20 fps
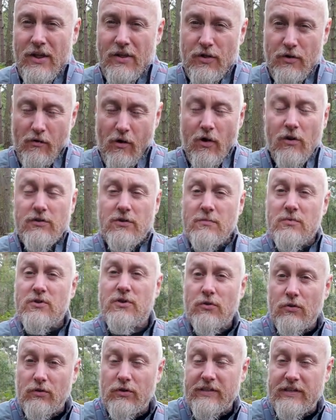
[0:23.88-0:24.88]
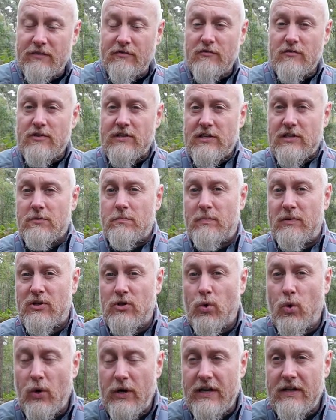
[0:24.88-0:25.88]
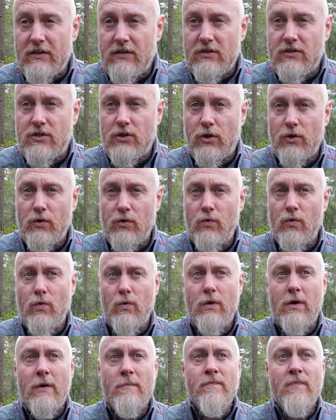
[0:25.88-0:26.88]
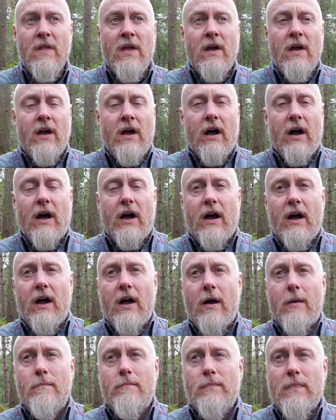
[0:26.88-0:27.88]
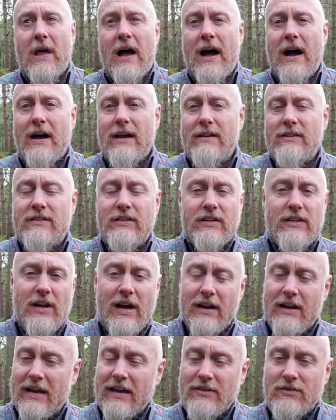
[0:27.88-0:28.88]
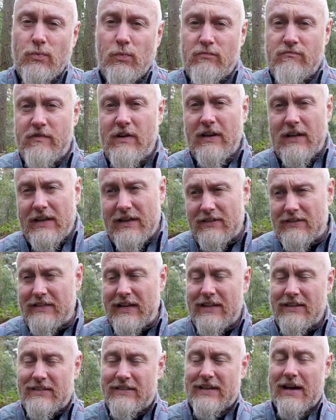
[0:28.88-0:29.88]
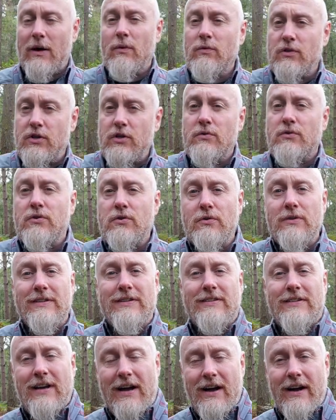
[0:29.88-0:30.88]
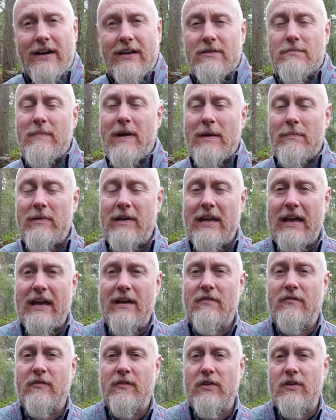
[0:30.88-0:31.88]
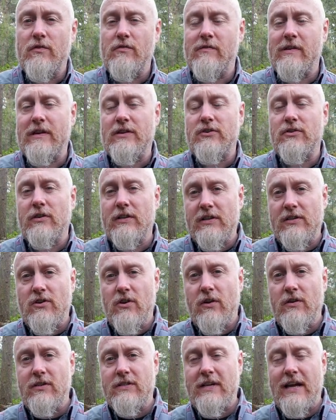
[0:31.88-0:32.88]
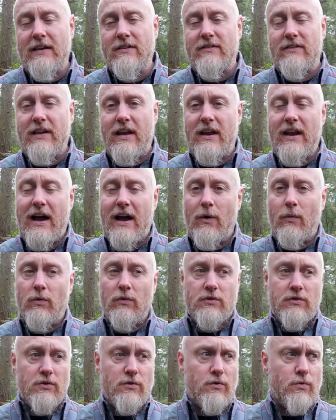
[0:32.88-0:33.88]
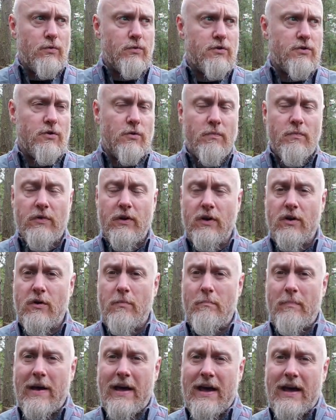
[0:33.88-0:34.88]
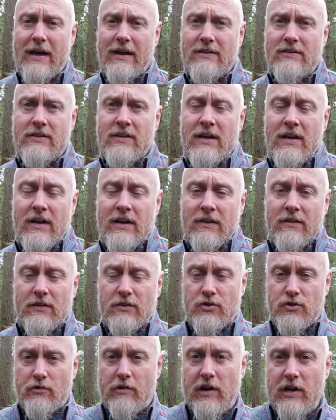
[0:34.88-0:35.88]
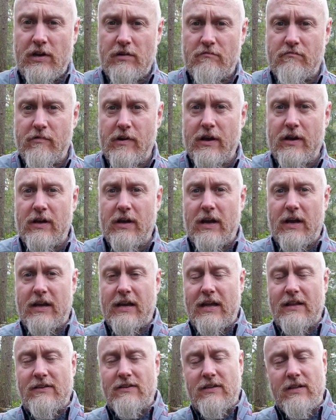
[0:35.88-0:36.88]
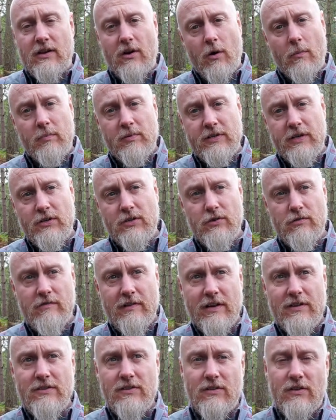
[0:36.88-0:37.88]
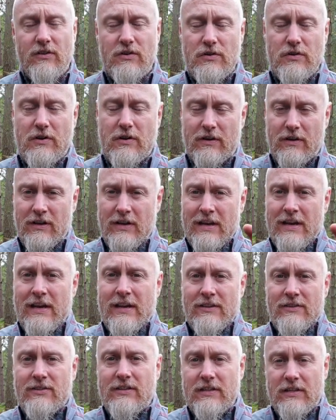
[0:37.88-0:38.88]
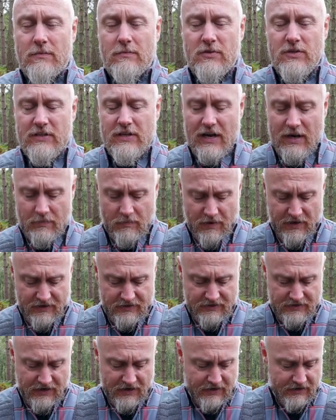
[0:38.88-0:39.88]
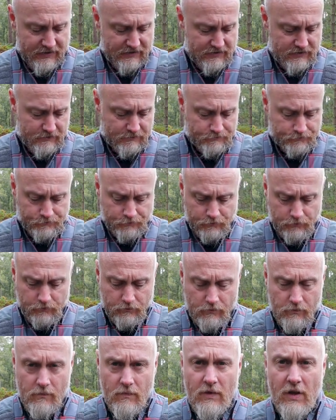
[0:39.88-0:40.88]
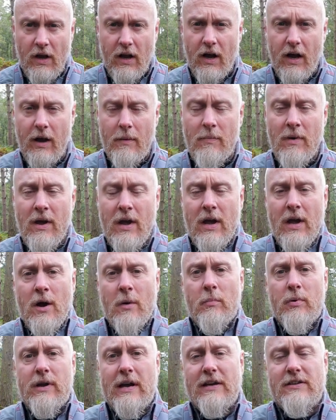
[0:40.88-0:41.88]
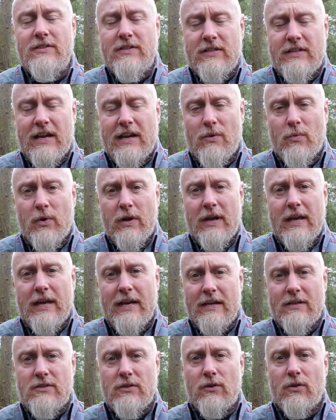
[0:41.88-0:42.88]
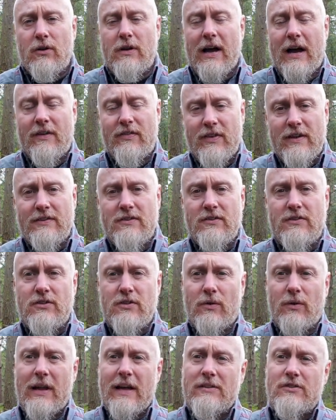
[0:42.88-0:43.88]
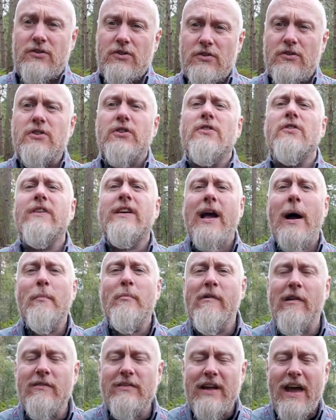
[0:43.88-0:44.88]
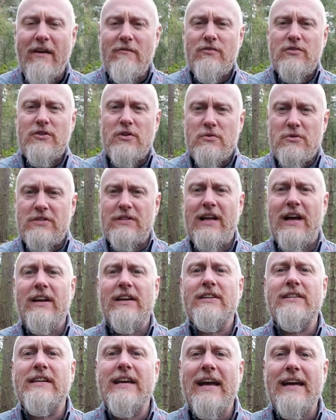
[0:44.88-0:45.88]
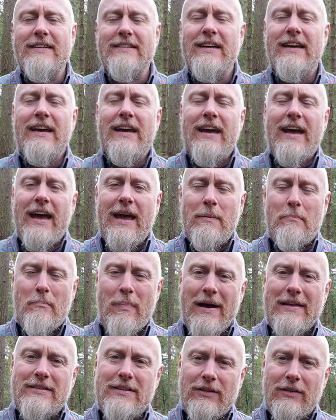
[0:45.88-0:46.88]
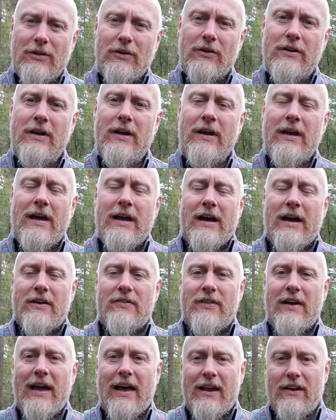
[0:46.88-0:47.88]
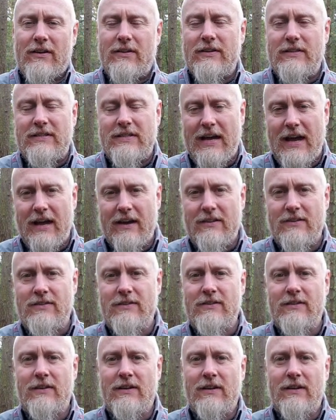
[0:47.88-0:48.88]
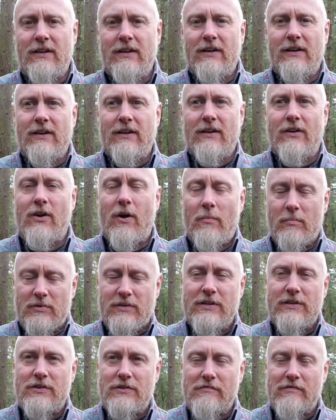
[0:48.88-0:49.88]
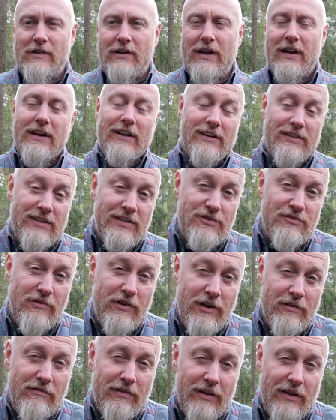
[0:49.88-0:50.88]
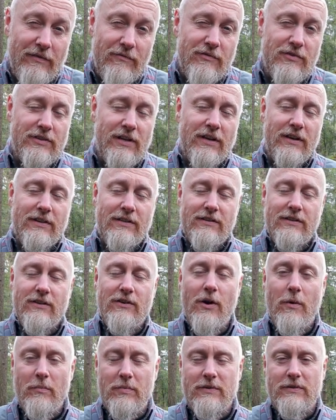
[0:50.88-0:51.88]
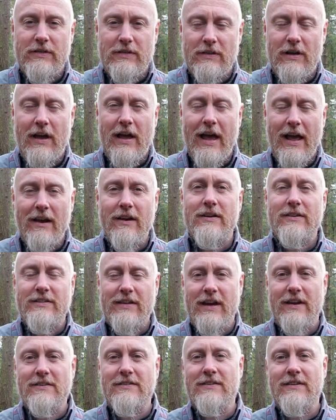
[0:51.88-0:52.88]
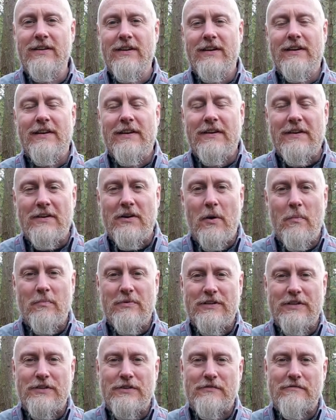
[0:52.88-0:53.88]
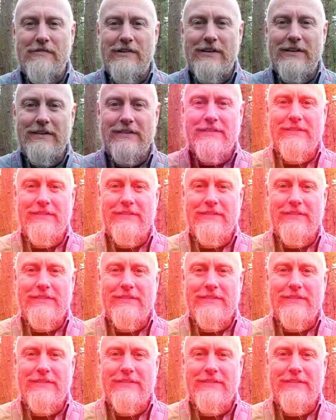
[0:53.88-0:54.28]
There are some subtle differences between the two. And you know, I guess really it's down to you to decide. Maybe if you enjoy this content, then I will do some that compares the training rig against the competition rig so that you can see them side by side. But yes, today we're here to look at this. So let's just turn the camera around ever so slightly to get a better look at the Helikon Tex competition rig. I nearly said training rig then for a second. Helikon Tex competition rig.